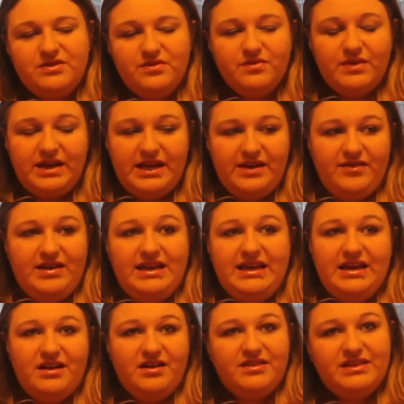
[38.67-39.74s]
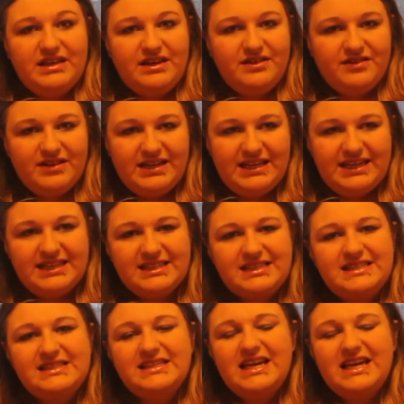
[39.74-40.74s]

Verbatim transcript: to run out and get all the ingredients.